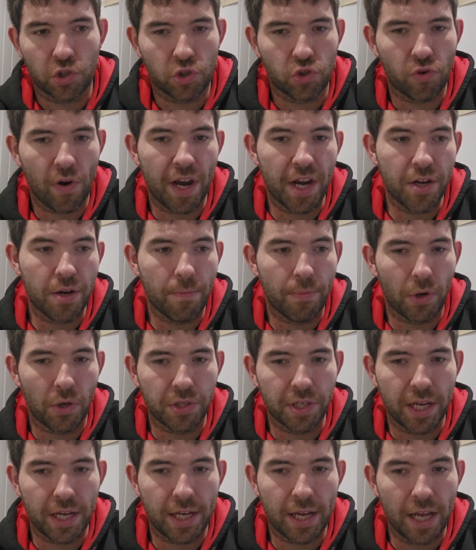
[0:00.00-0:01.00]
train your
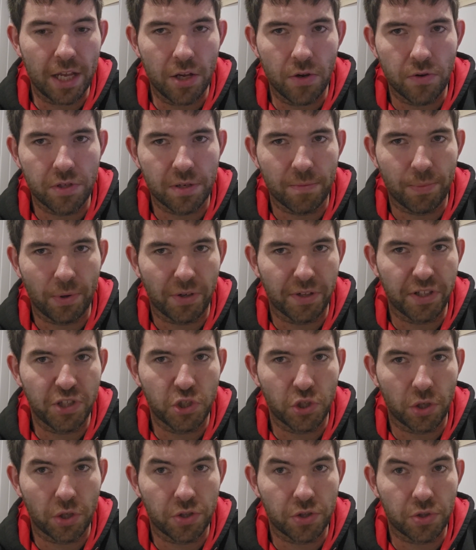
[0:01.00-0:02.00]
body and get used to body
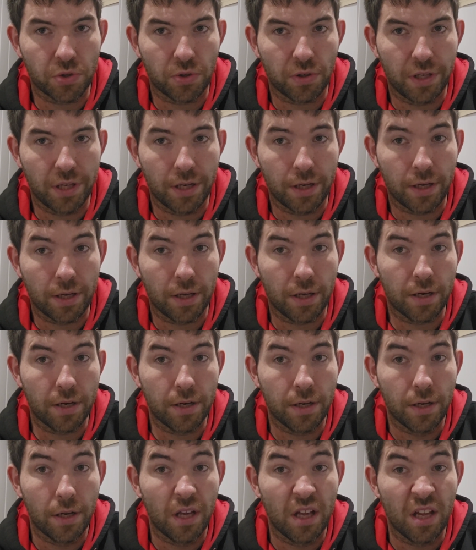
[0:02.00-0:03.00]
shots, or you
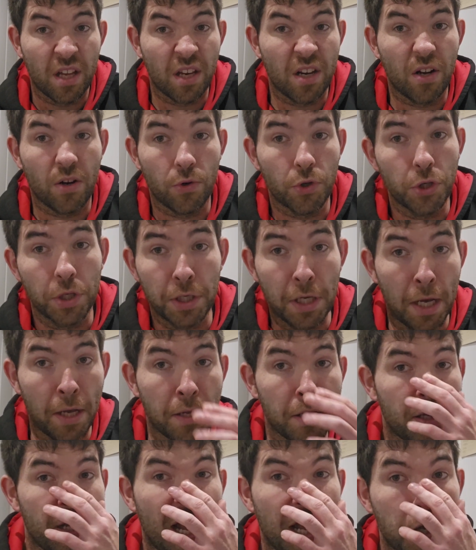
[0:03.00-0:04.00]
can, you know,
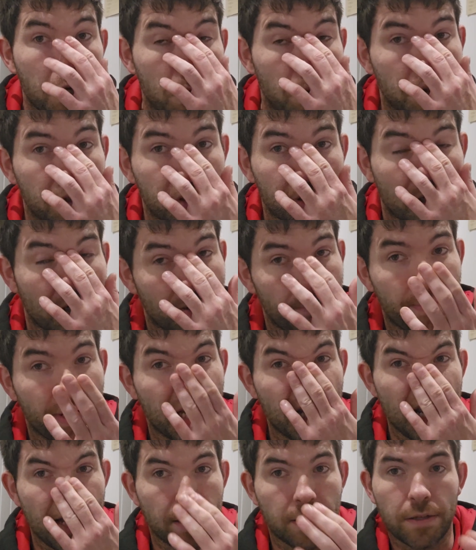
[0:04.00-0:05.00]
get used to
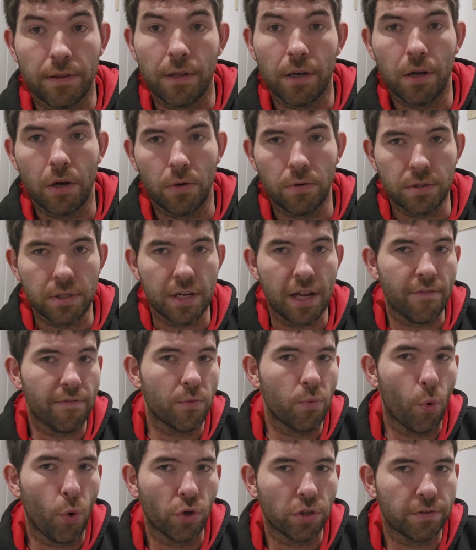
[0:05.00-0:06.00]
being hit in the nose and
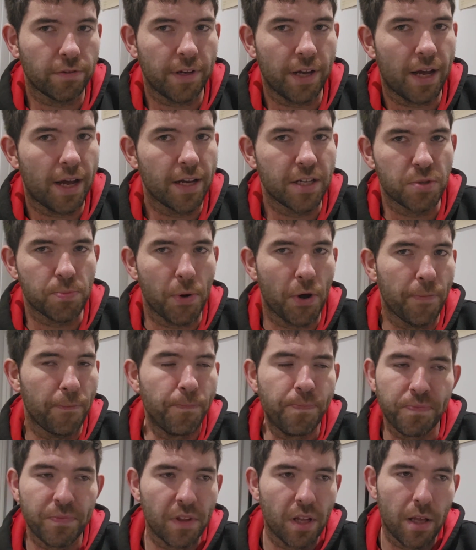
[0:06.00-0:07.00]
having watery eyes, but
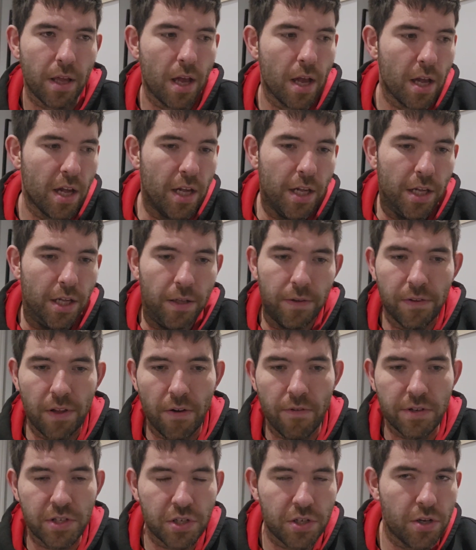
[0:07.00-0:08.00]

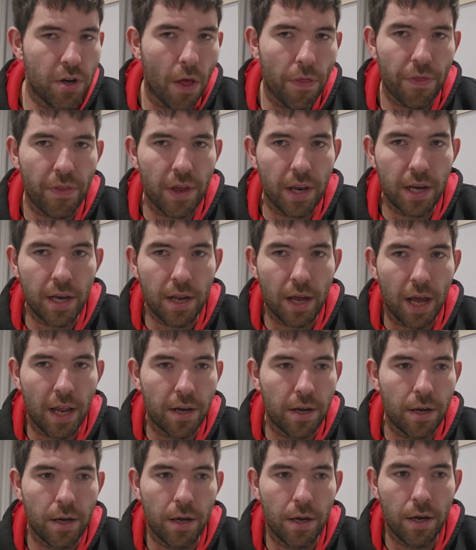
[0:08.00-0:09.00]
there is nothing
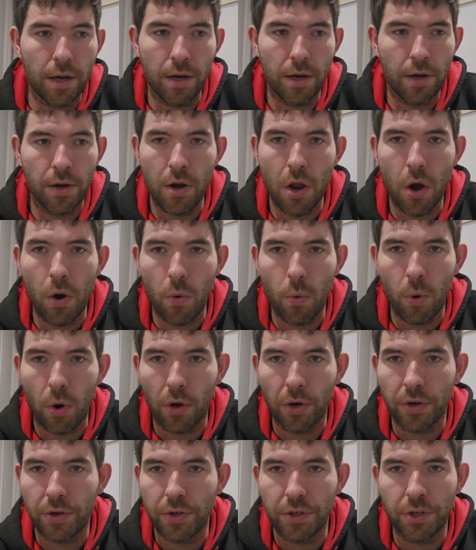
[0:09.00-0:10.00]
and
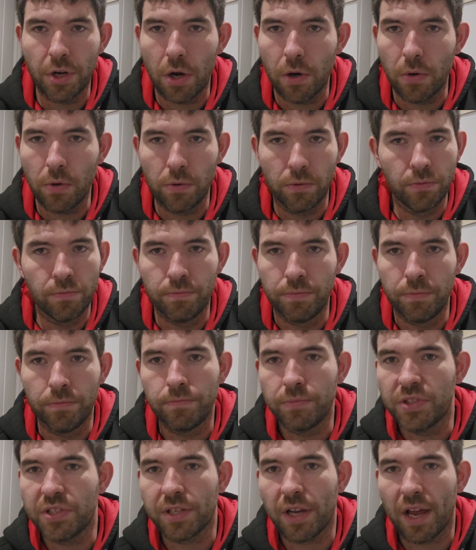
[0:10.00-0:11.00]
no
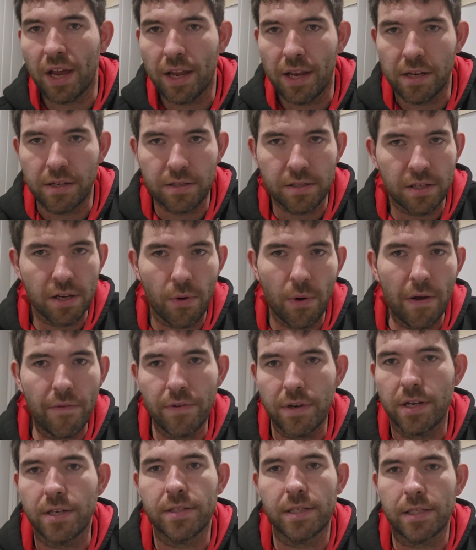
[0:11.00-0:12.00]
science, no
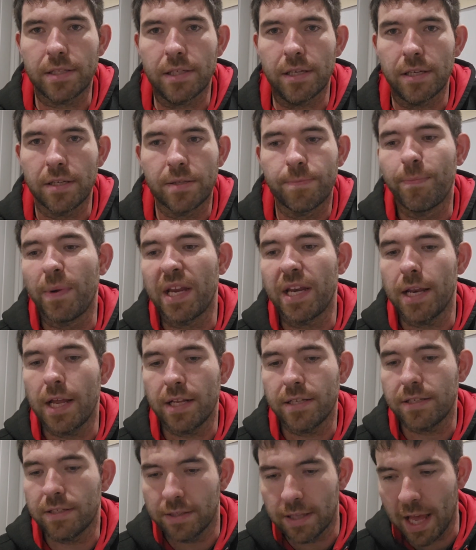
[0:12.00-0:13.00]
evidence that says being
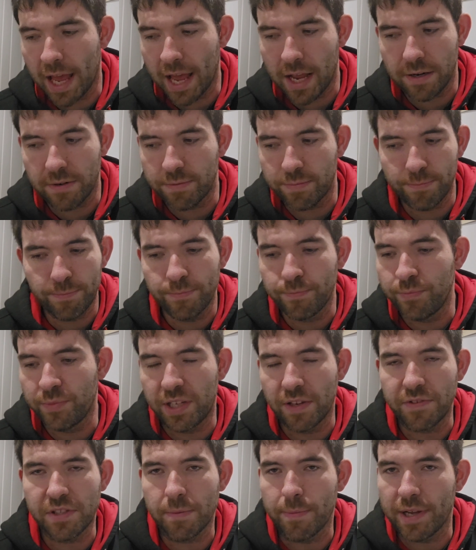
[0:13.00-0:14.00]
hit in the head
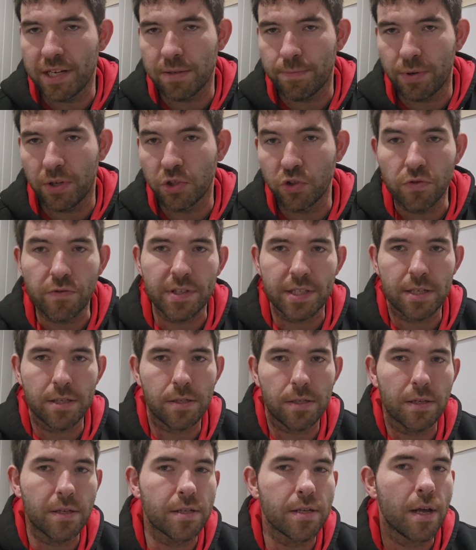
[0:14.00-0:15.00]
gives you better punch
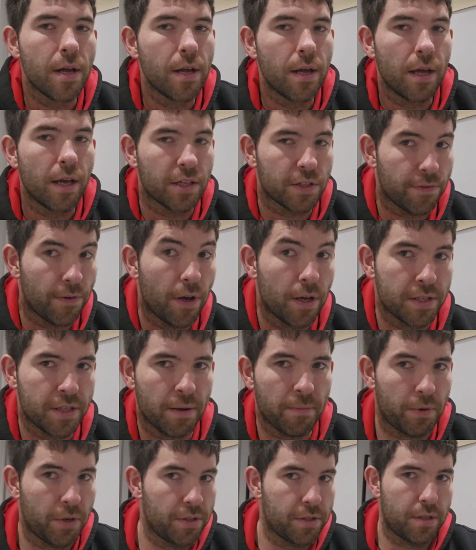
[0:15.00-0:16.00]
resistance. As far as
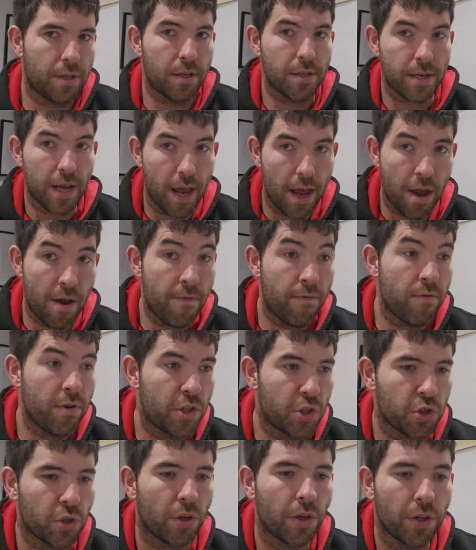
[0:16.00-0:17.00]
I'm concerned, every
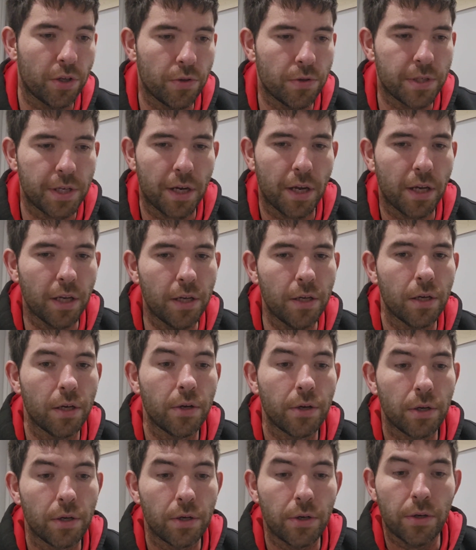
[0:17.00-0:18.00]
shot you take,
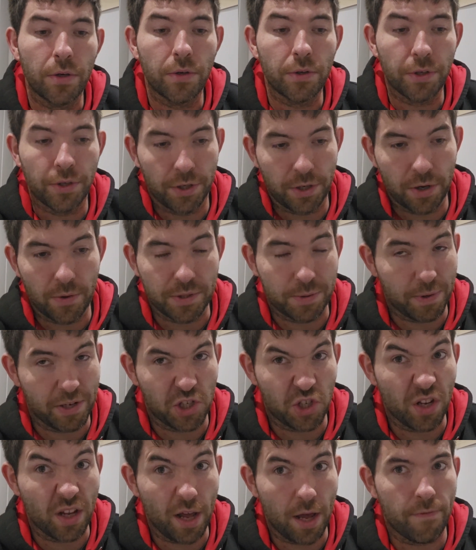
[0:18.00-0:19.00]
you know,
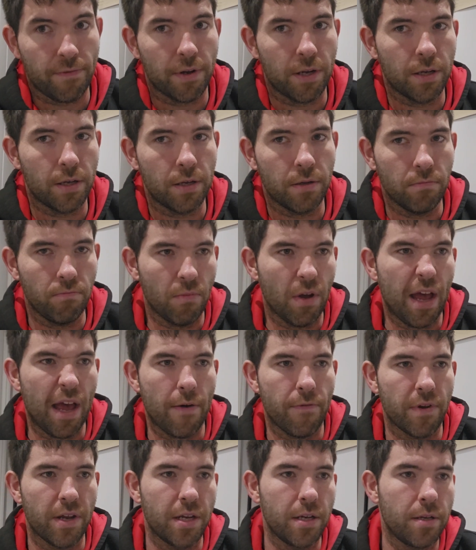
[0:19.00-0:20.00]
especially
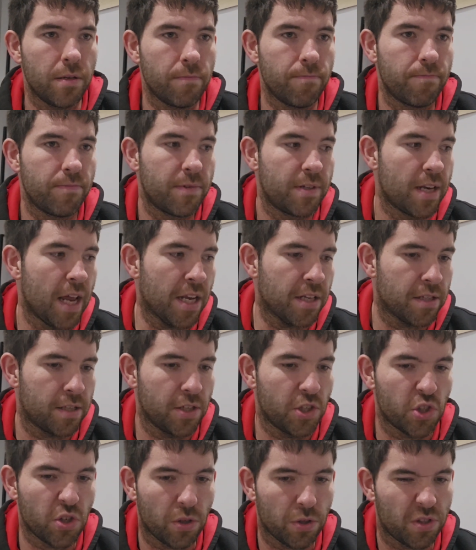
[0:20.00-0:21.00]
heavy,
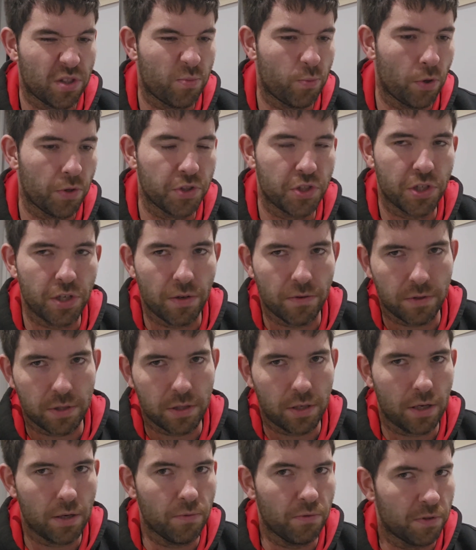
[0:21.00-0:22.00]
nasty shots, ones you don't
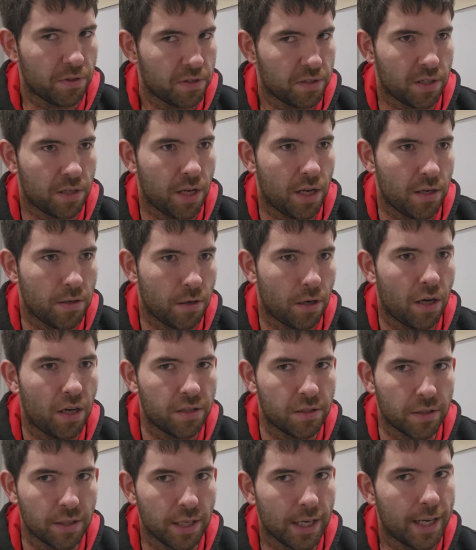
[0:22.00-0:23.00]
see, ones that hit
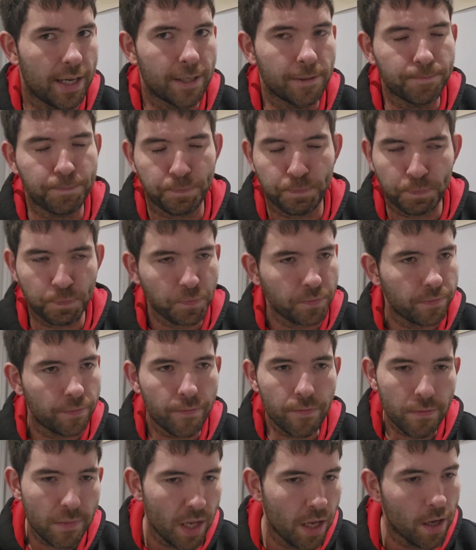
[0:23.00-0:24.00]
hard and clean,
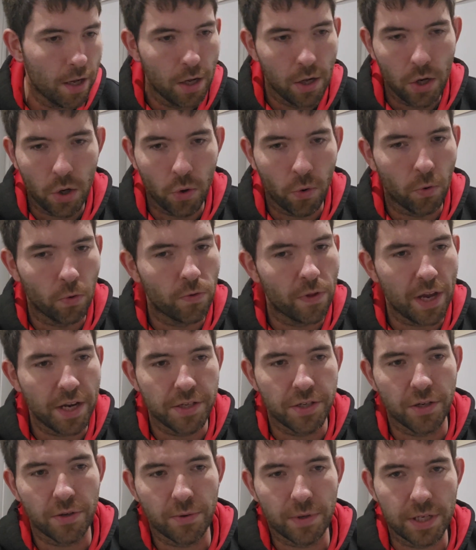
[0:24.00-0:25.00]
all they
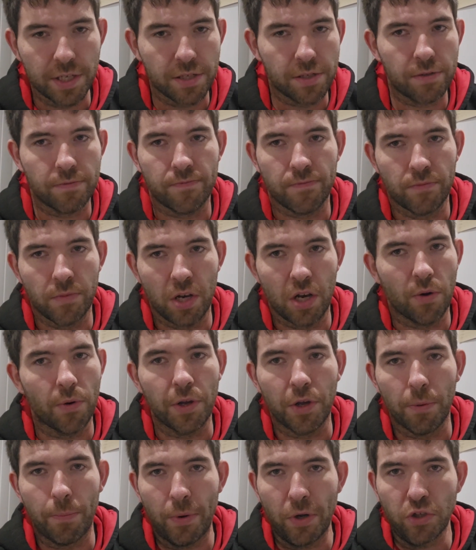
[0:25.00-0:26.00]
do is lower
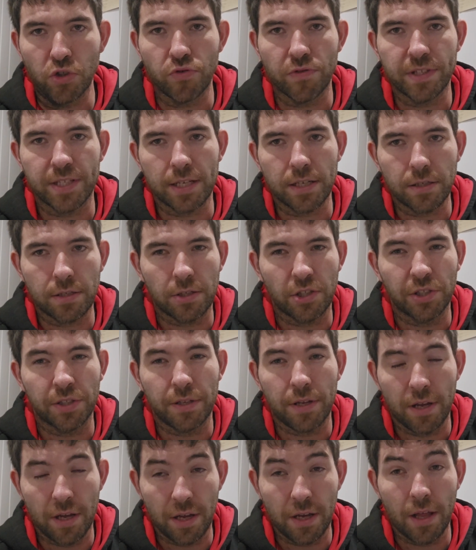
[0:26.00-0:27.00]
your punch
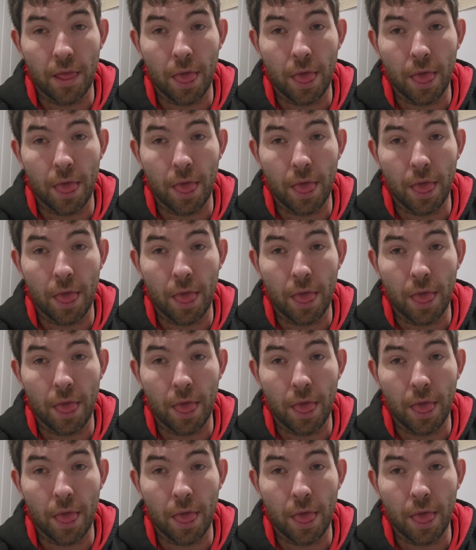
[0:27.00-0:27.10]
resistance.